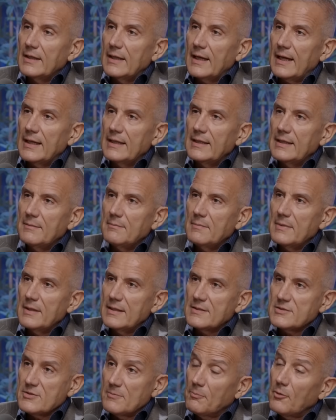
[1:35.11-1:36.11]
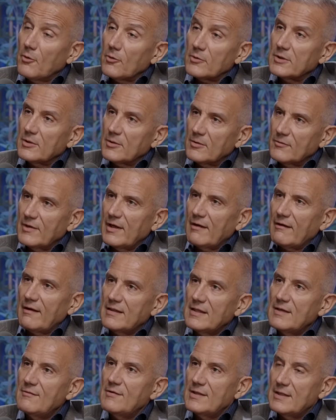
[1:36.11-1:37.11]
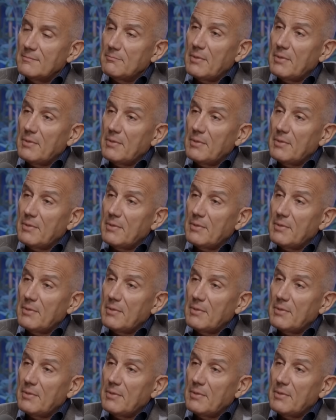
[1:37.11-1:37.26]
I am a supporter of creativity